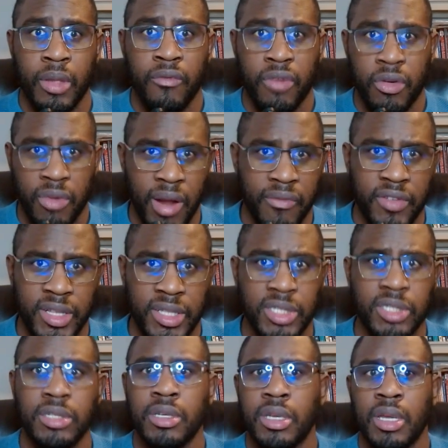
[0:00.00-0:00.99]
For
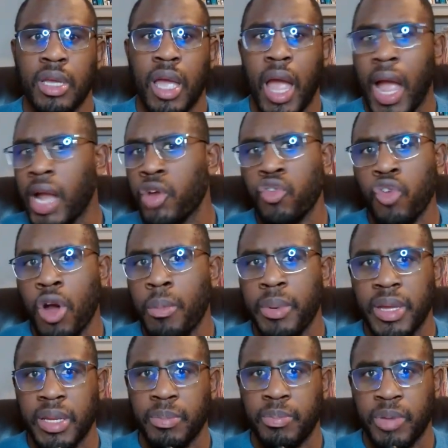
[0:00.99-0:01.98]
reference, I grew up
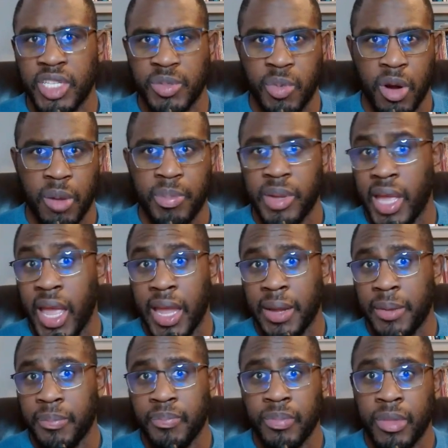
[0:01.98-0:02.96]
in Pittsburgh, PA.
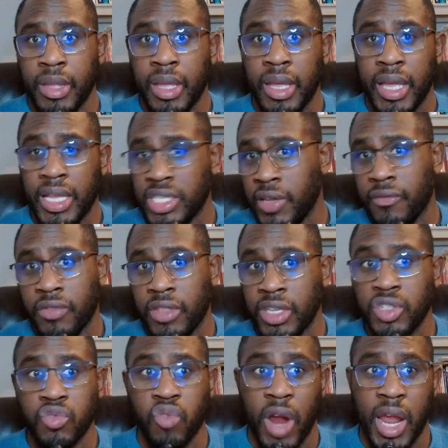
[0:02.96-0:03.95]
As of
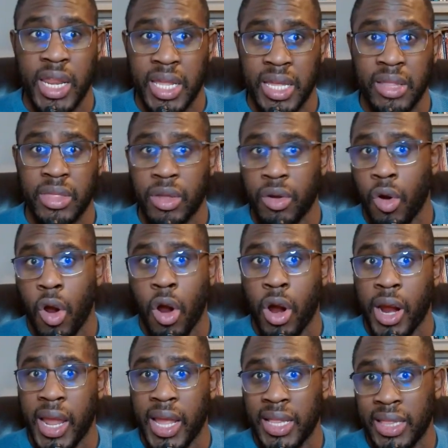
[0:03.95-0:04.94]
this writing, there
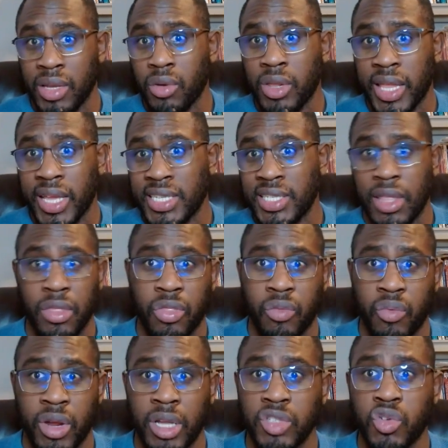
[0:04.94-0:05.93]
are a little less than
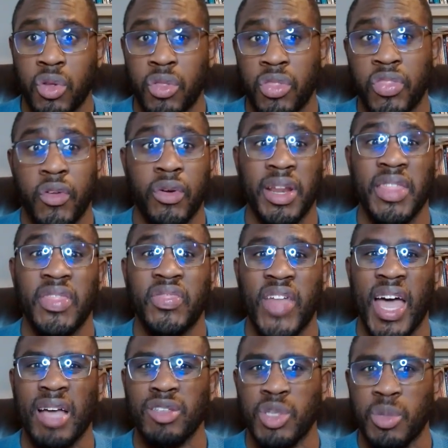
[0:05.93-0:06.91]

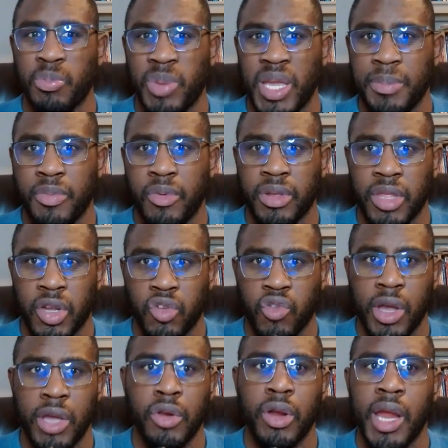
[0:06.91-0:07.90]
330,000 people in the
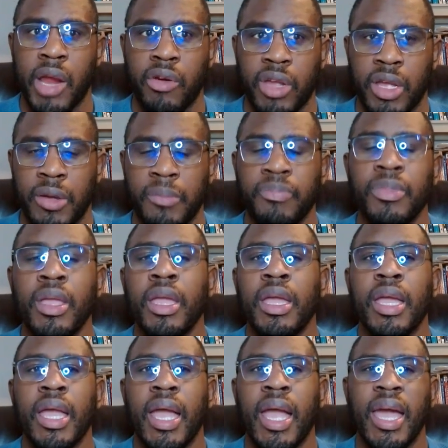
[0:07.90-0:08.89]
greater area
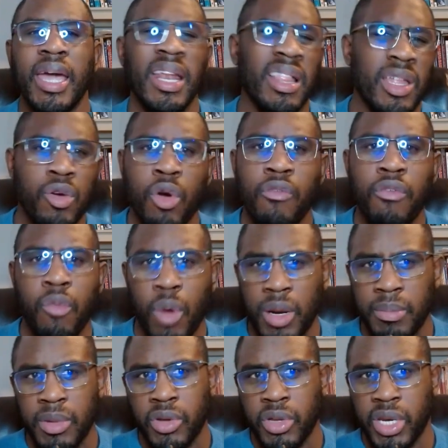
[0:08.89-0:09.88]
and a little over
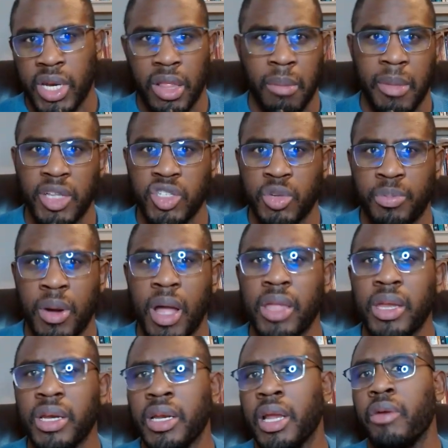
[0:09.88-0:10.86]
1 million in the
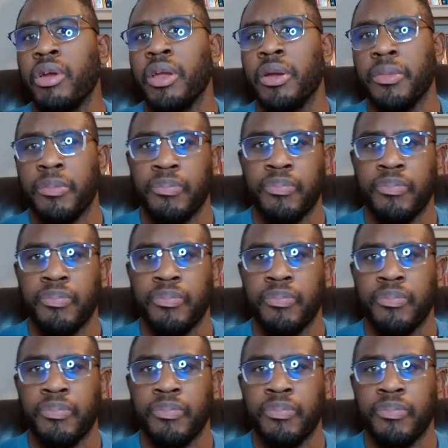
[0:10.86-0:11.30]
metropolitan area.